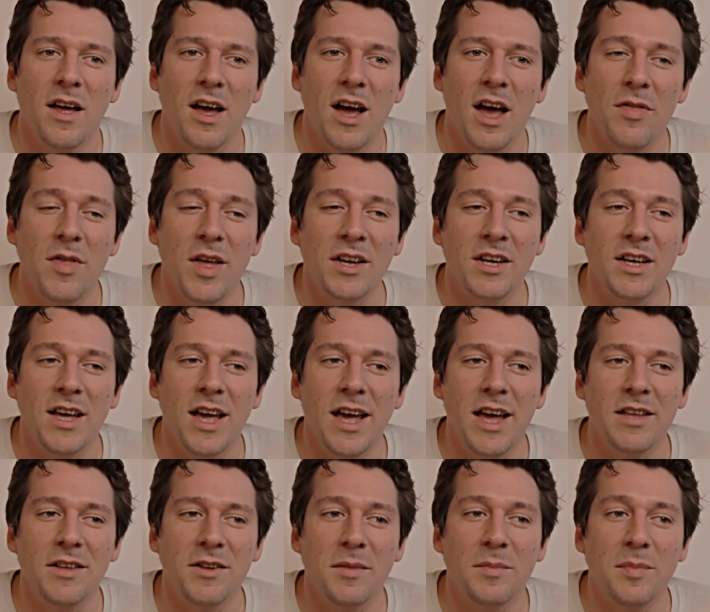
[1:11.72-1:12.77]
And then it
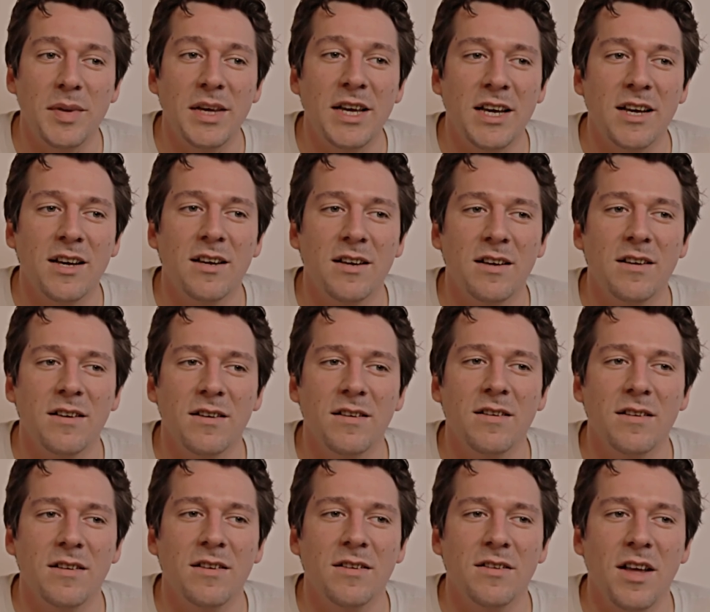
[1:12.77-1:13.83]
ended up being
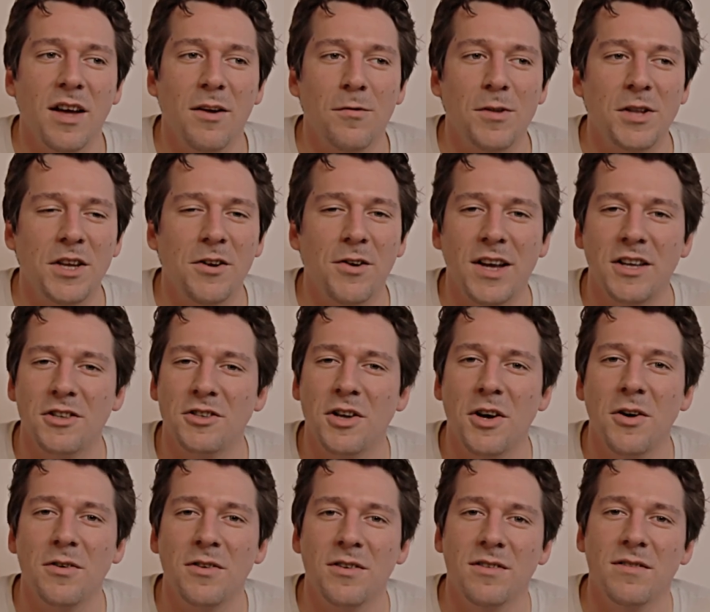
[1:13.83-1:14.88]
a really great
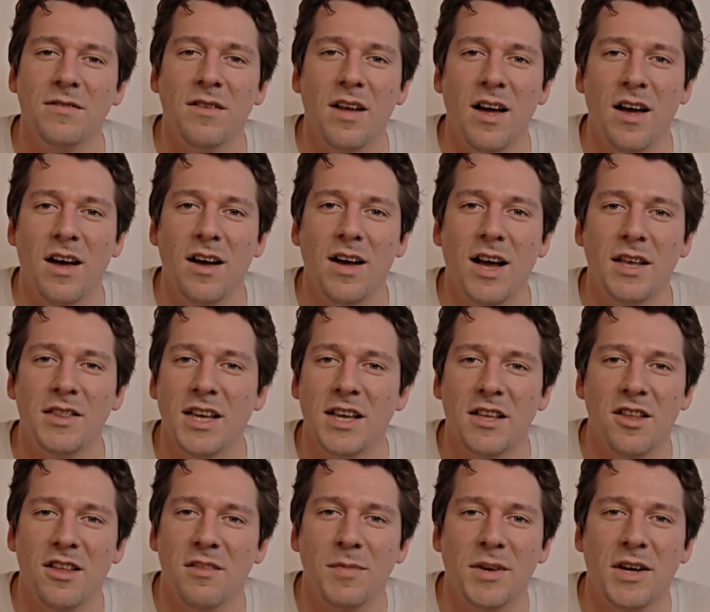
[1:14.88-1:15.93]
show. I think
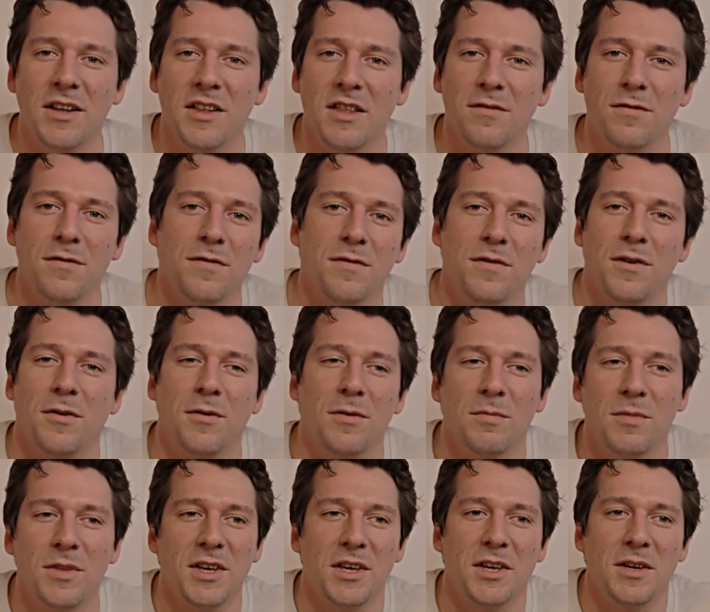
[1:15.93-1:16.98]
just because of all
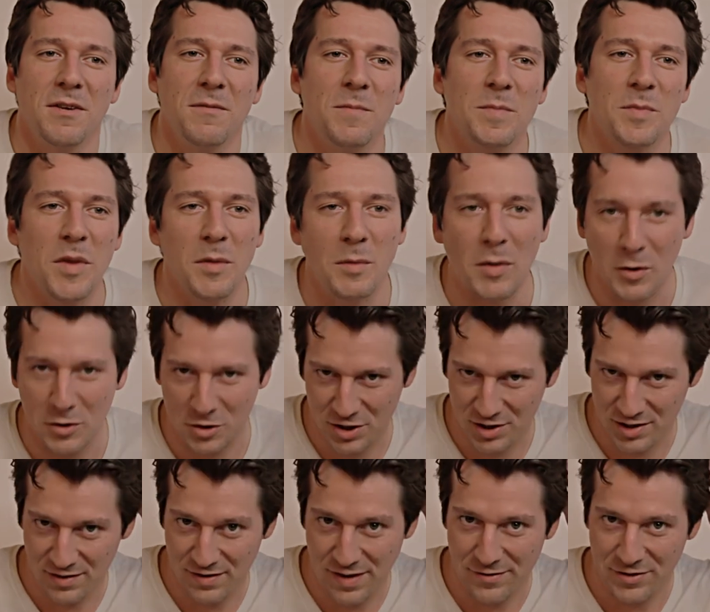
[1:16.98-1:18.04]
the
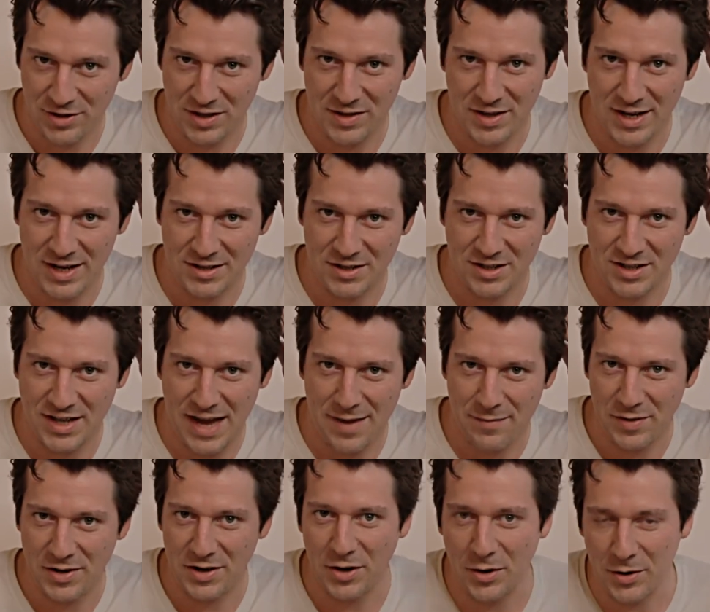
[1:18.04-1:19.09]
emotion of everything that had just
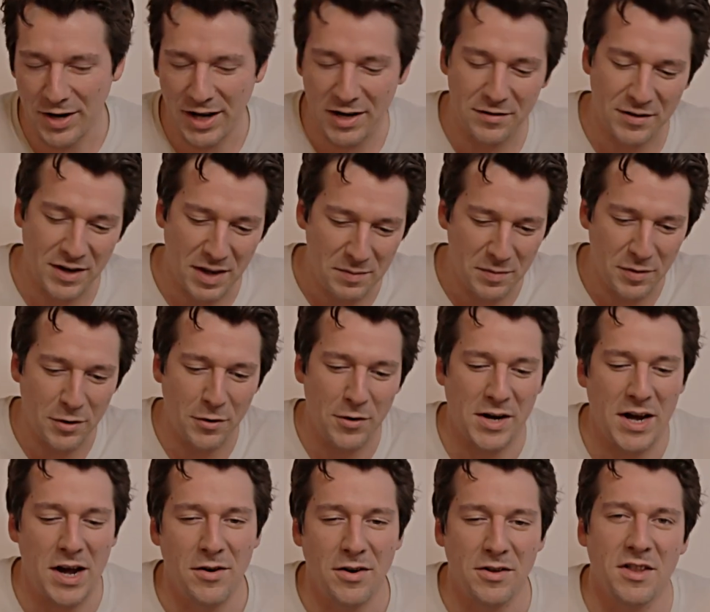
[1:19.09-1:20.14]
happened, it all kind of came
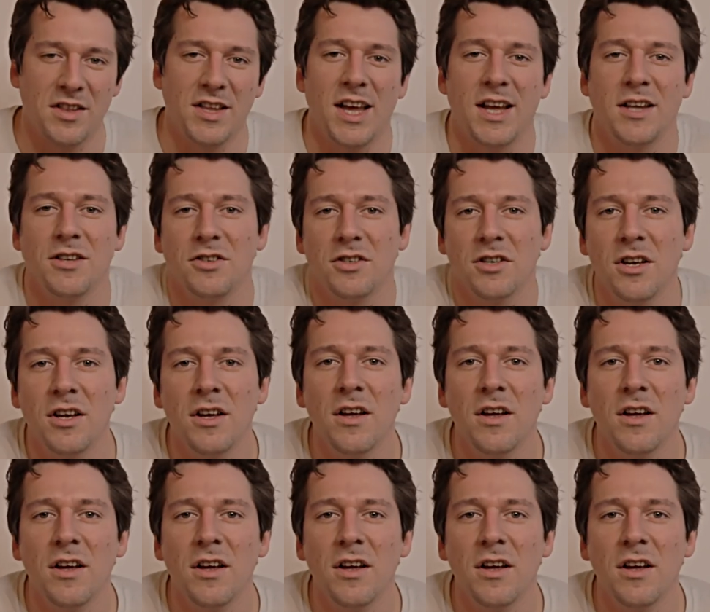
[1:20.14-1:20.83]
pouring out on stage.